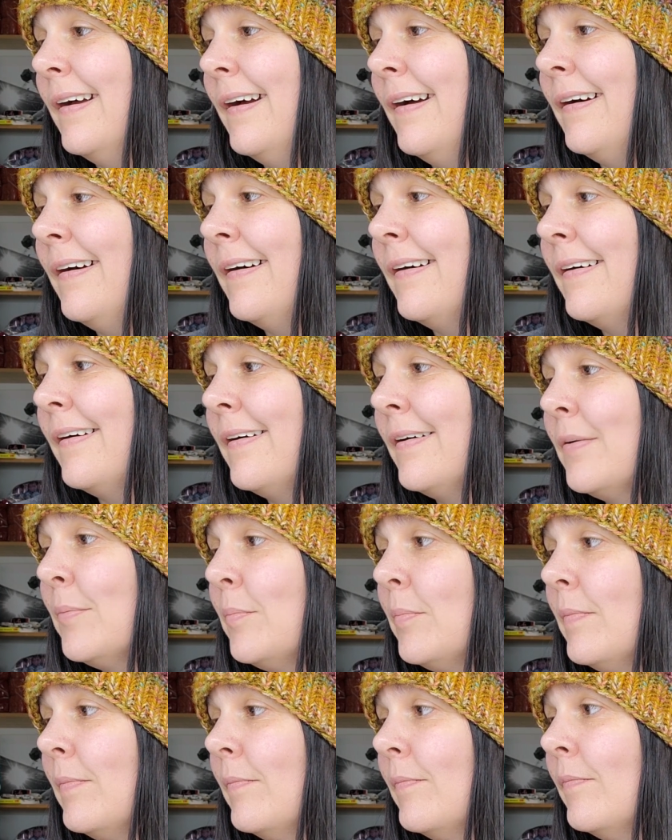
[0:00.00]

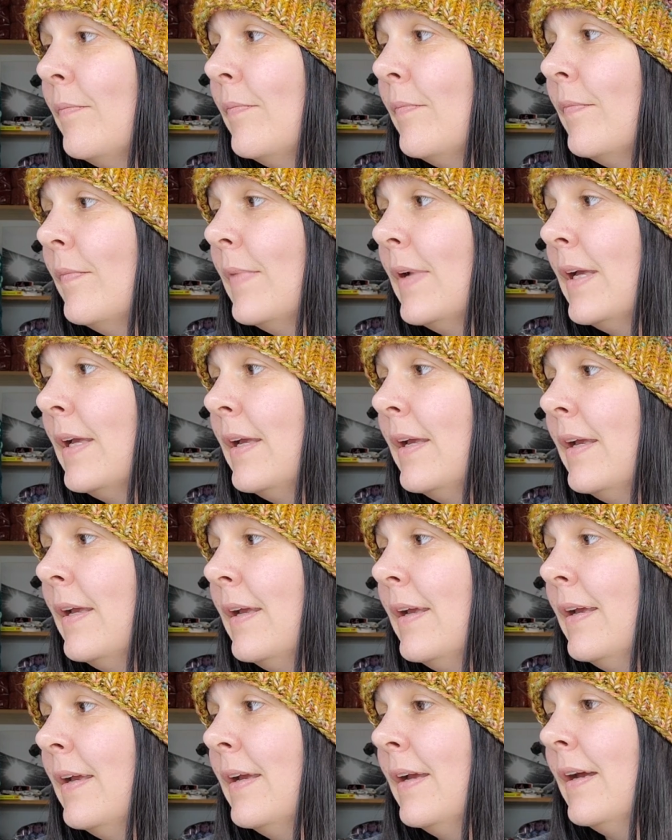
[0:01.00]
Um,
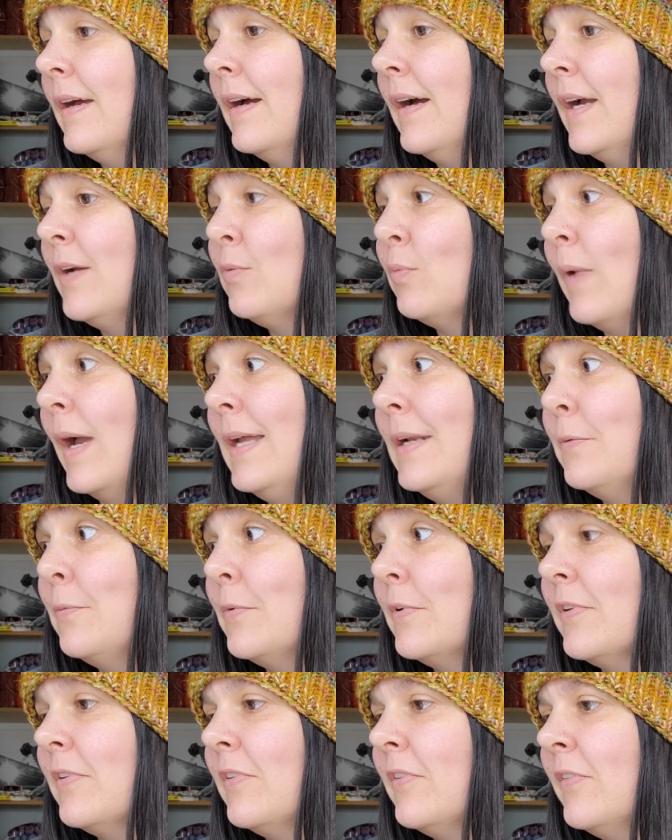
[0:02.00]
I read it
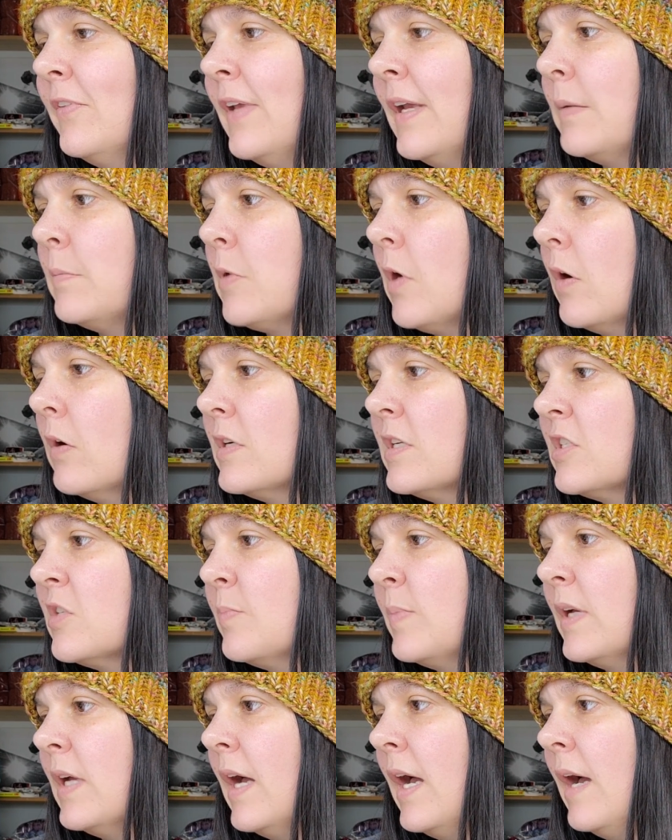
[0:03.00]
was the same
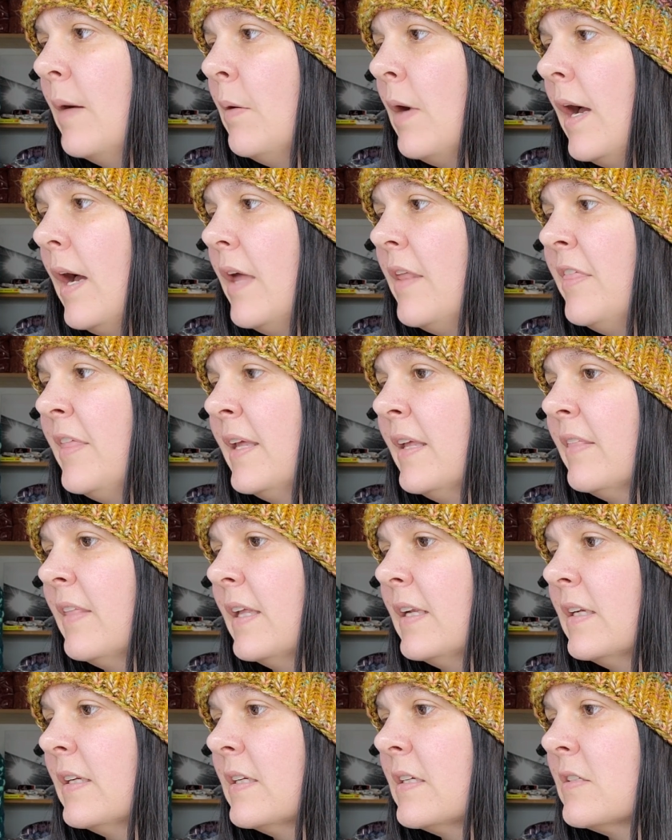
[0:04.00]
yardage, but I, I think
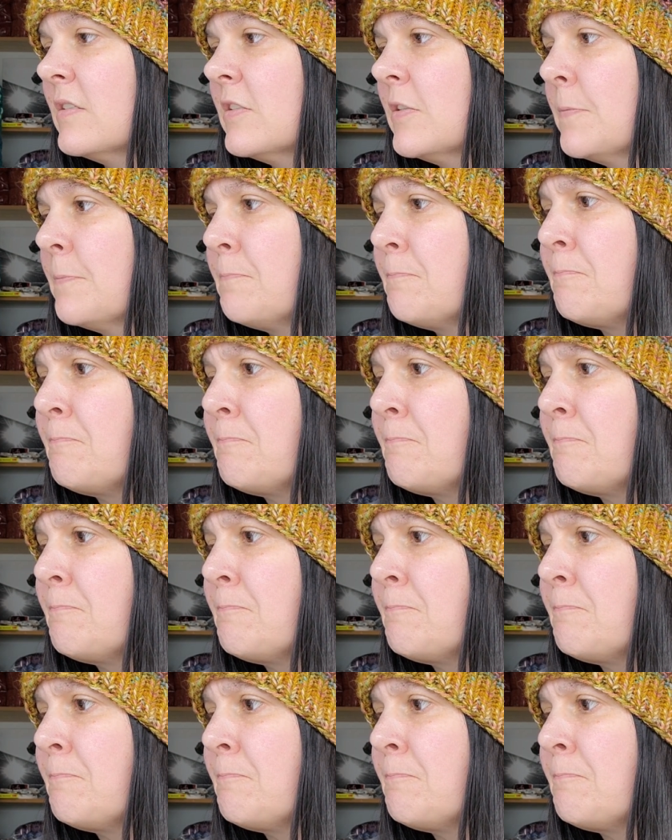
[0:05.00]
that it is.